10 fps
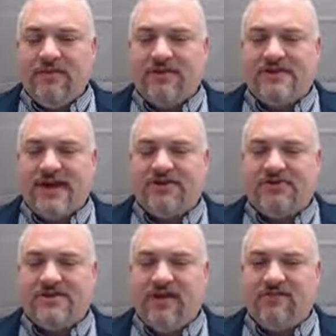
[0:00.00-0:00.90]
These
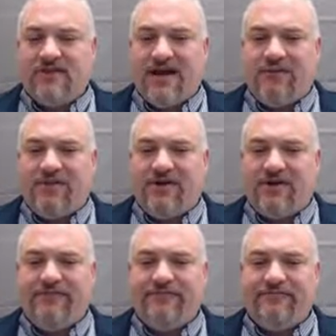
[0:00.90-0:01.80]
extra cells that are kind of
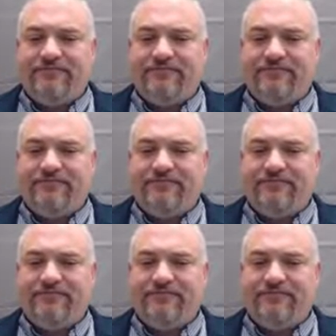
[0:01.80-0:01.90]
protective.